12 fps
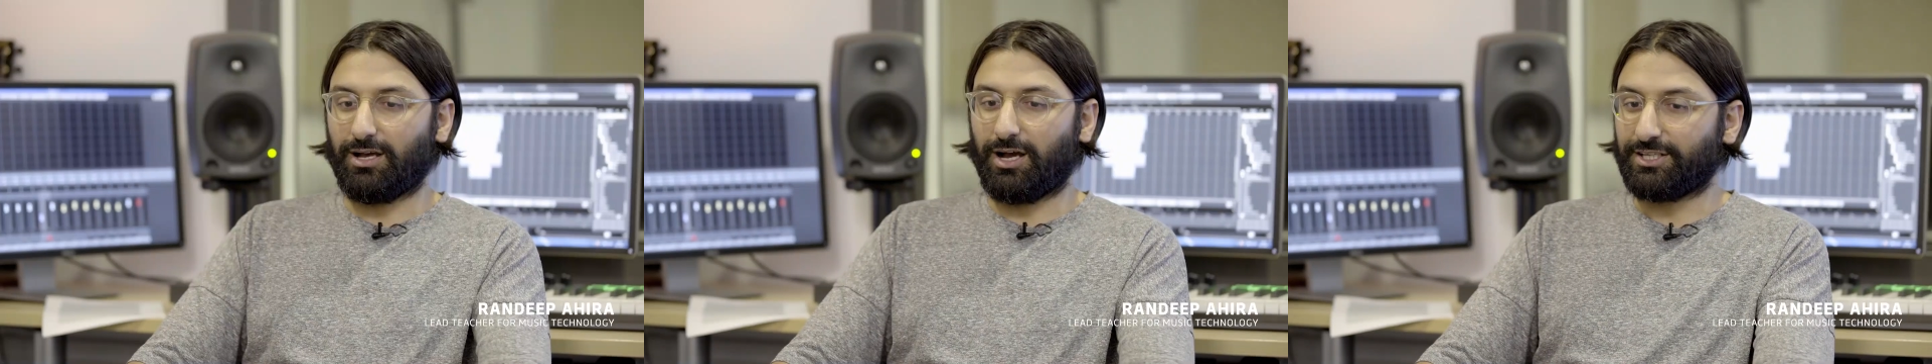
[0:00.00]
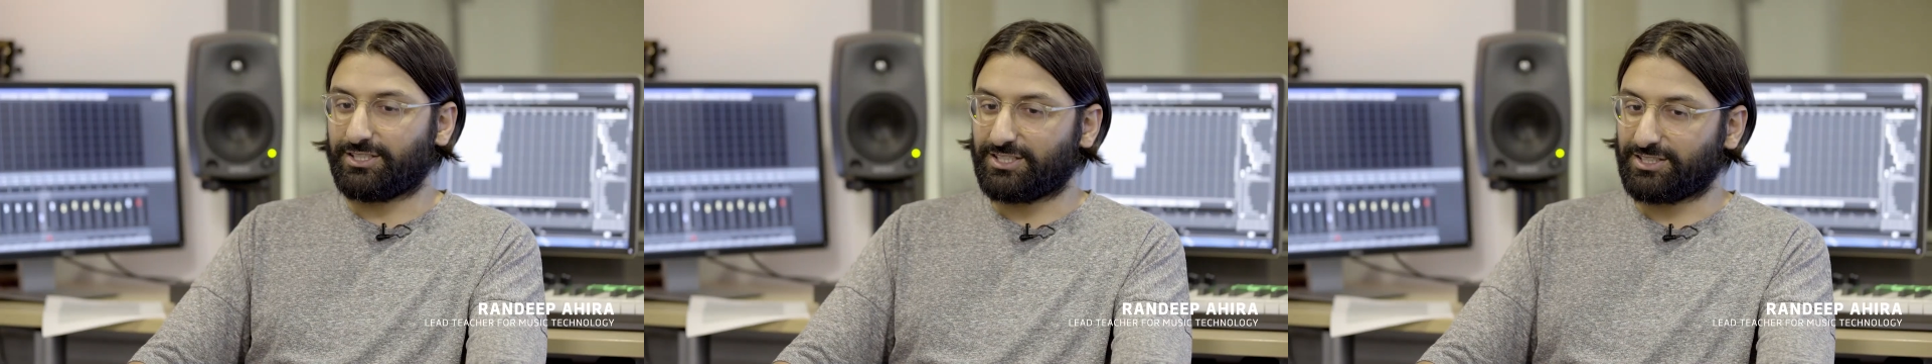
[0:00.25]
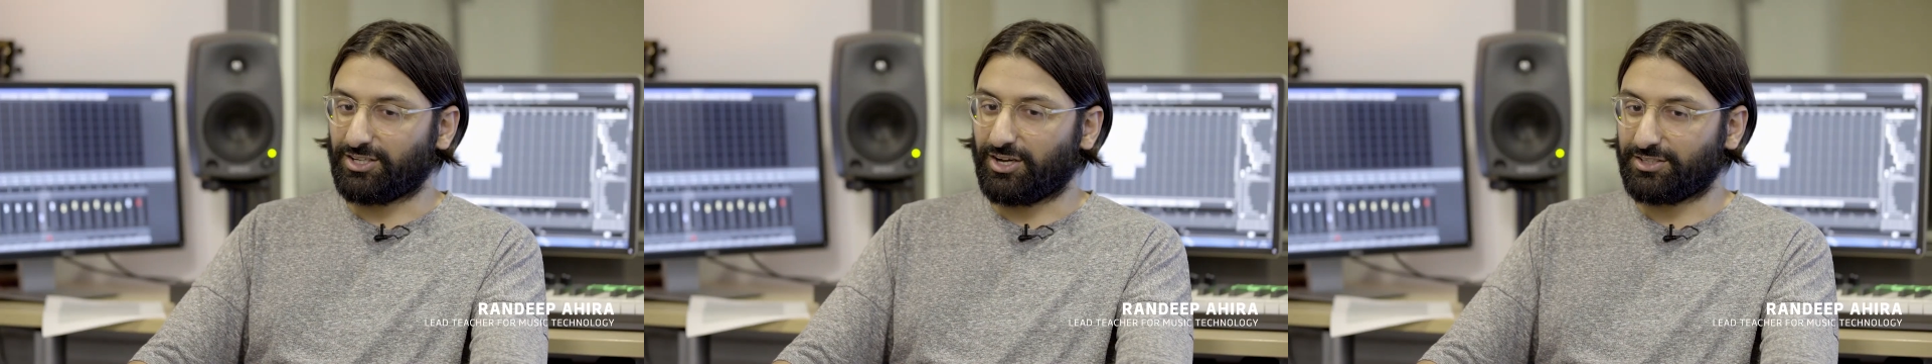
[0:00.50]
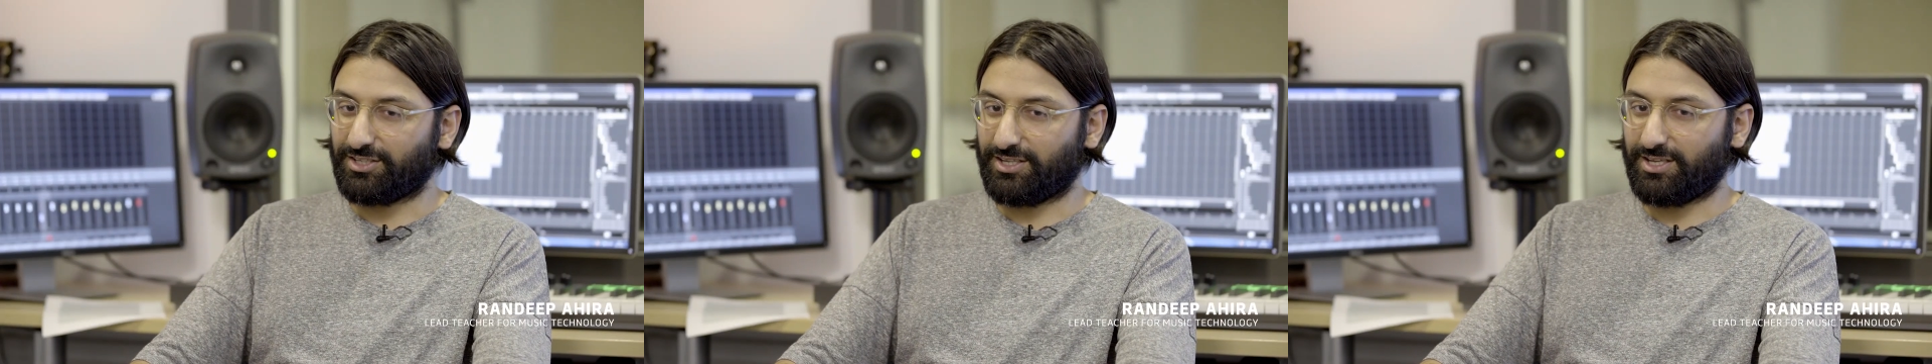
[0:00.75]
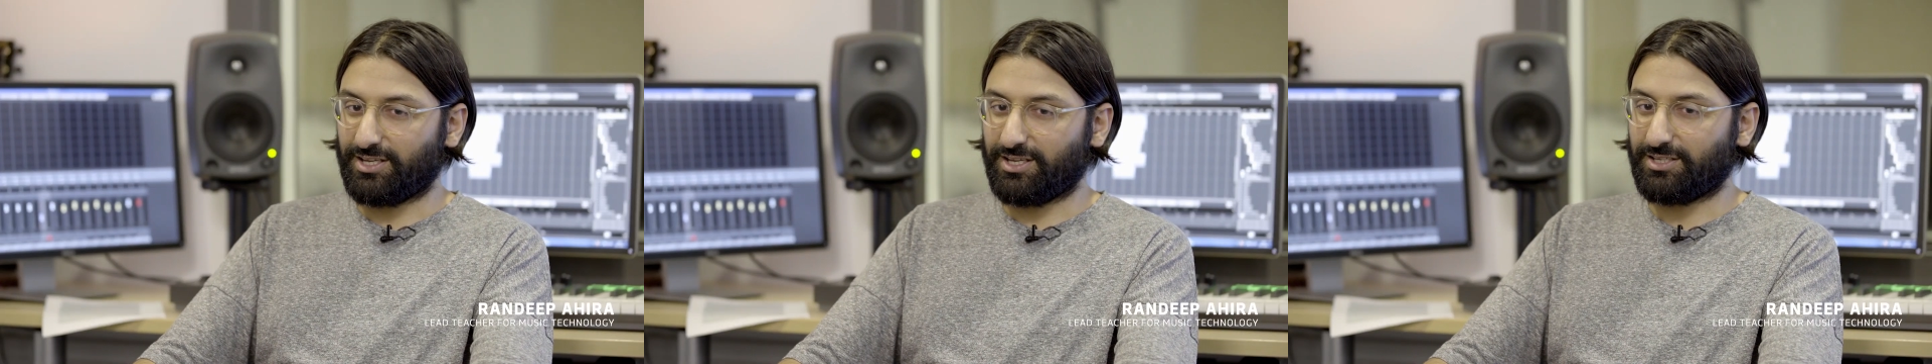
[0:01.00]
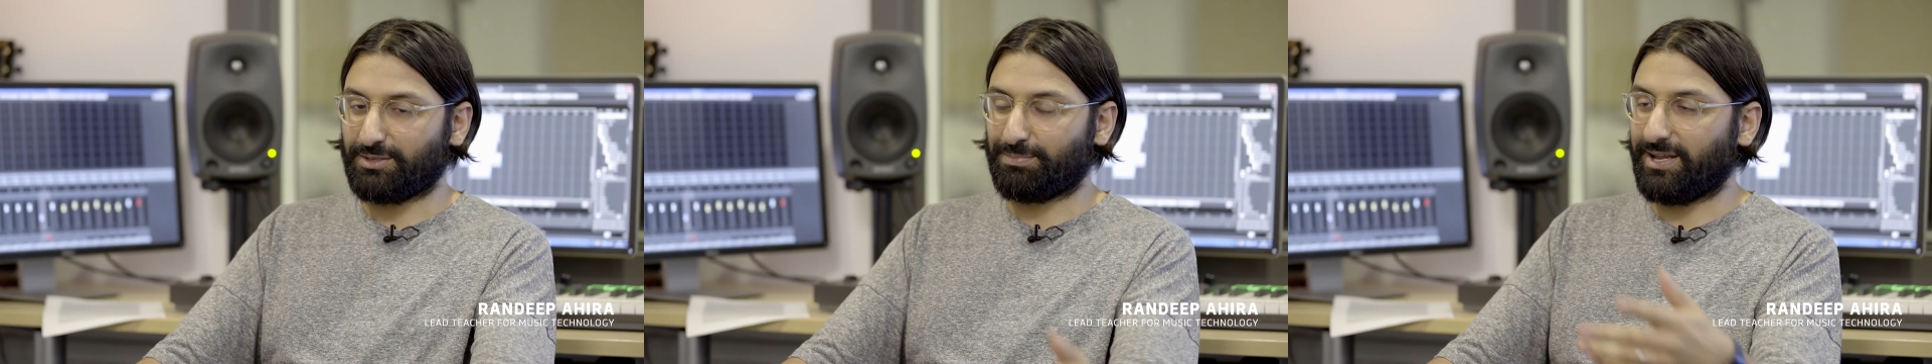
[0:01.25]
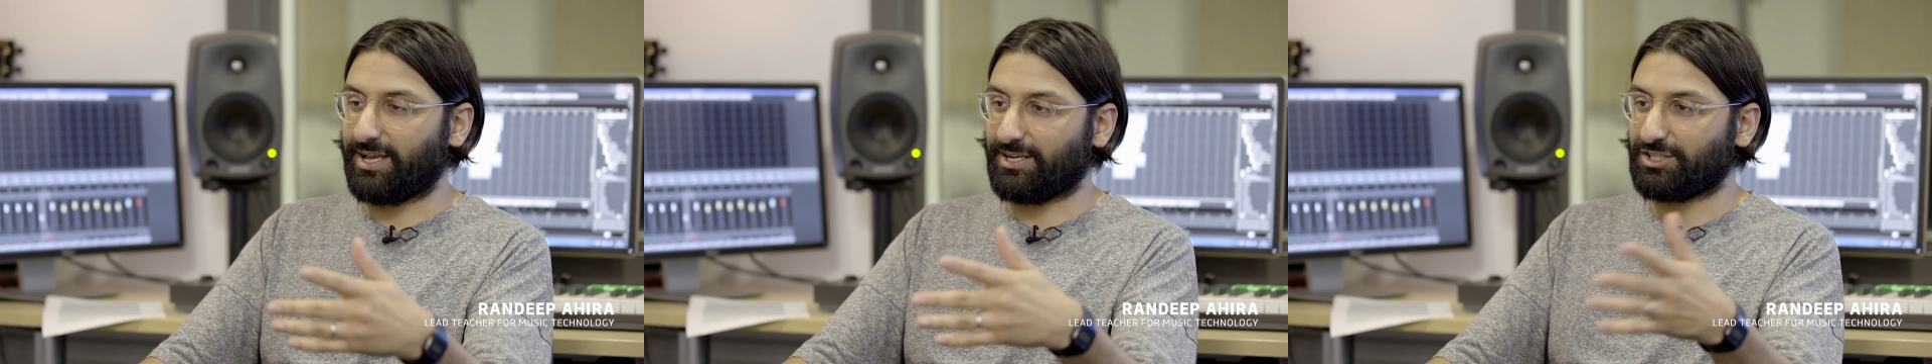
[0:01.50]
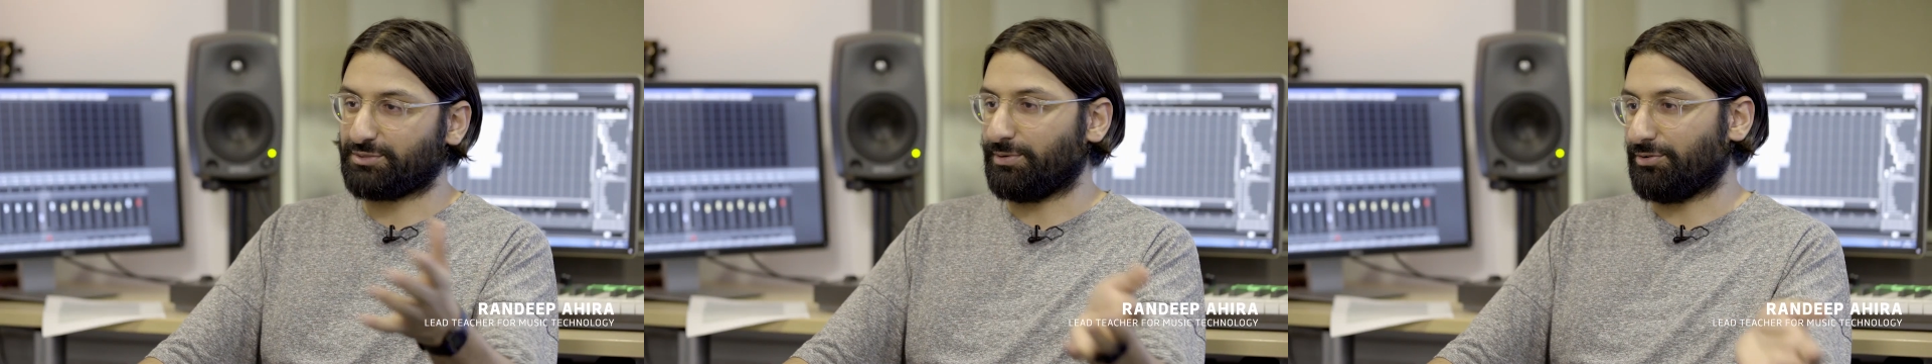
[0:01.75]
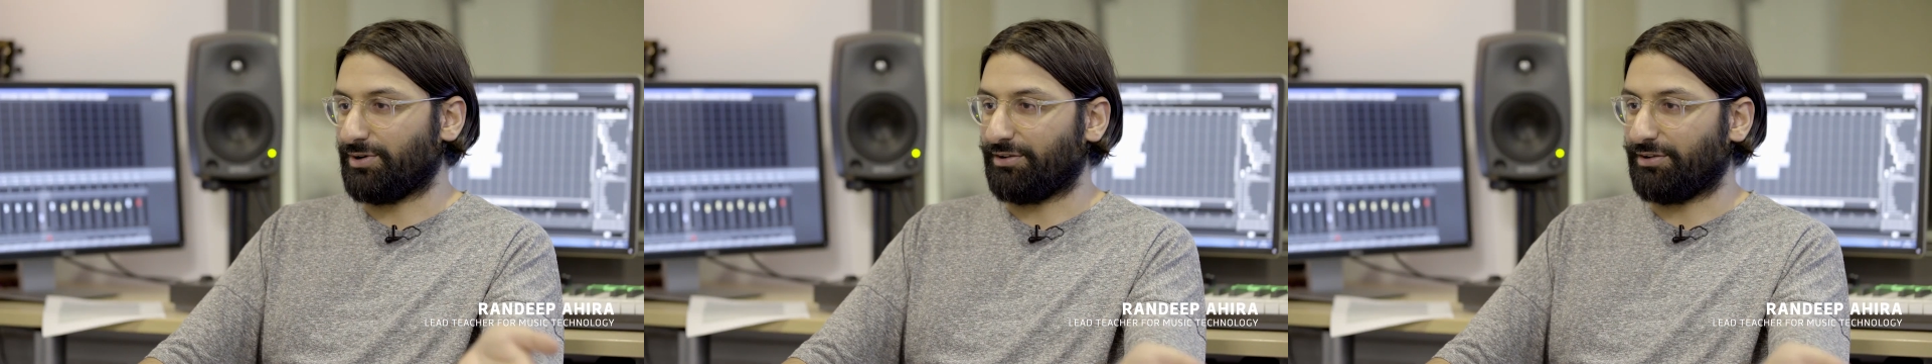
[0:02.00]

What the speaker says: I started playing an instrument